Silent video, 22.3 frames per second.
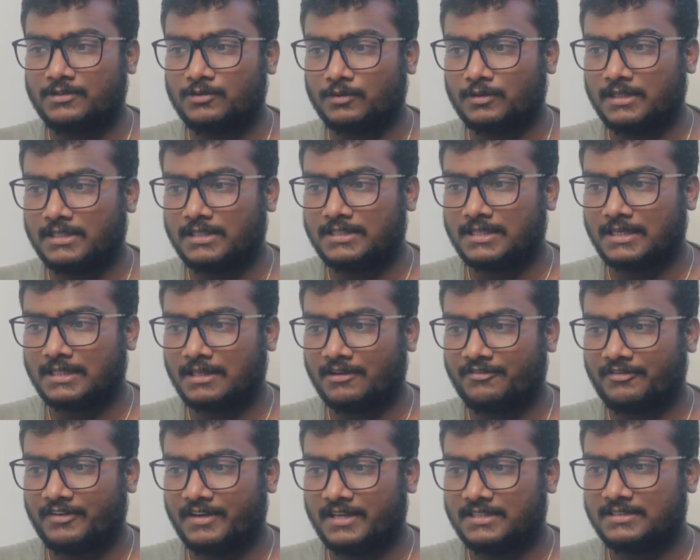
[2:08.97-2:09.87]
So these are
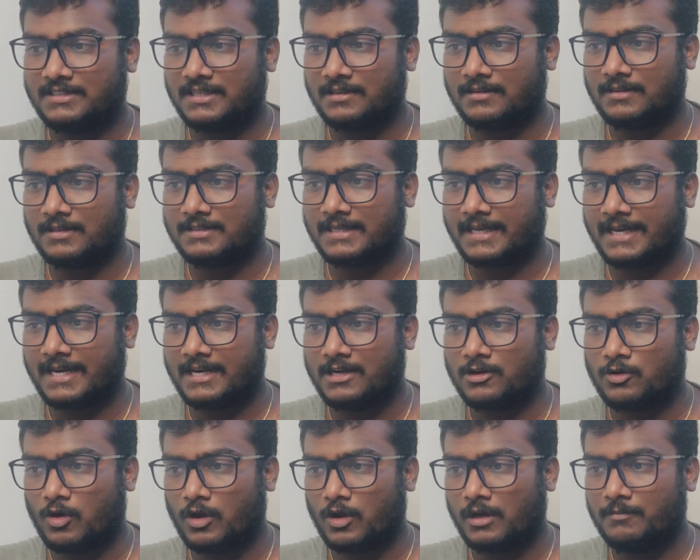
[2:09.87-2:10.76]
the fees, the
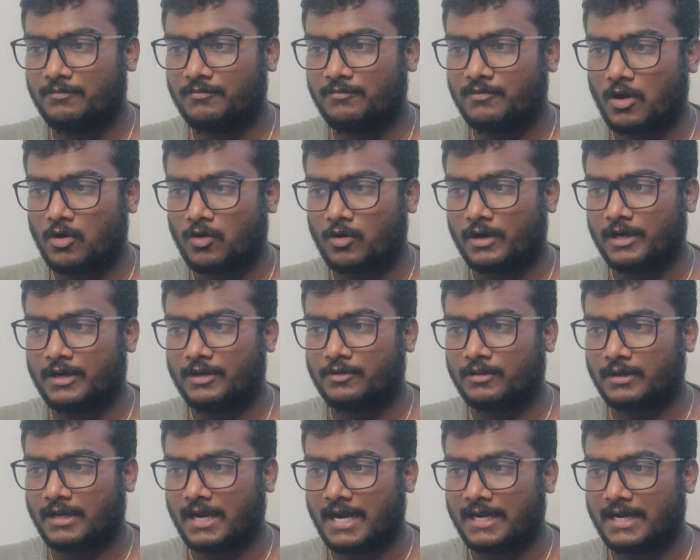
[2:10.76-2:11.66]
second column according
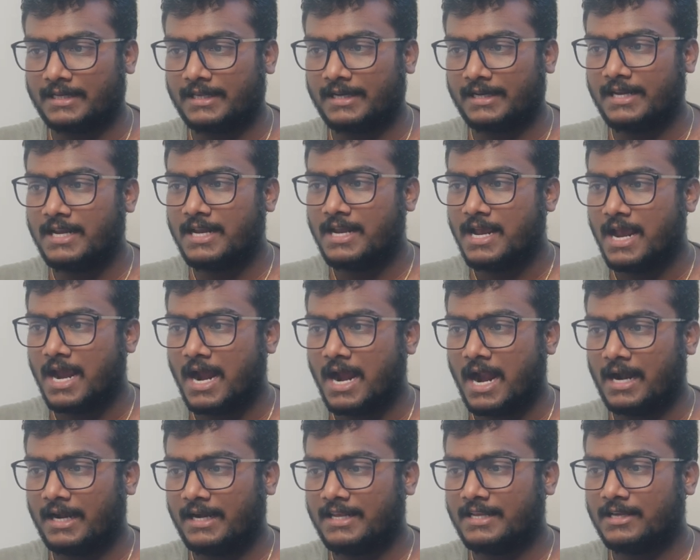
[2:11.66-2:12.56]
to the category,
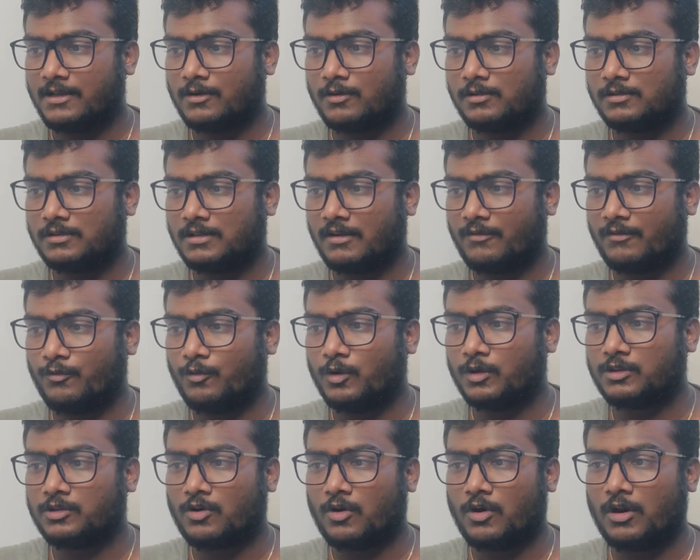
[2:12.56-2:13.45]
and here also the
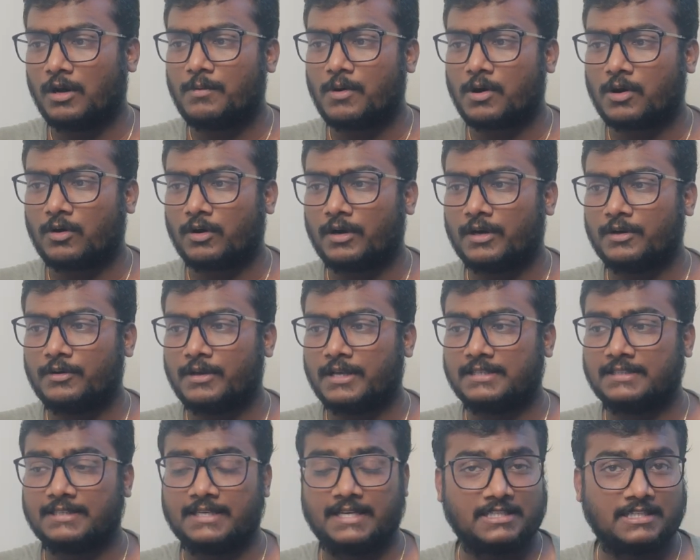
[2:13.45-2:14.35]
fourth column according
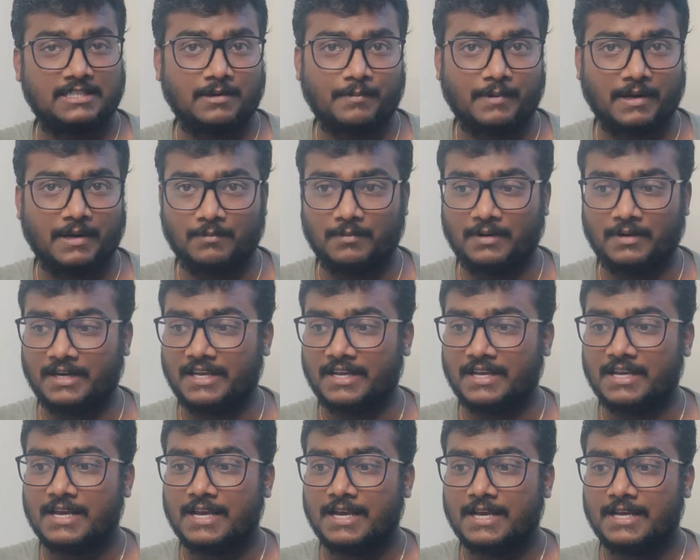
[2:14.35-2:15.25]
to SCST PWD.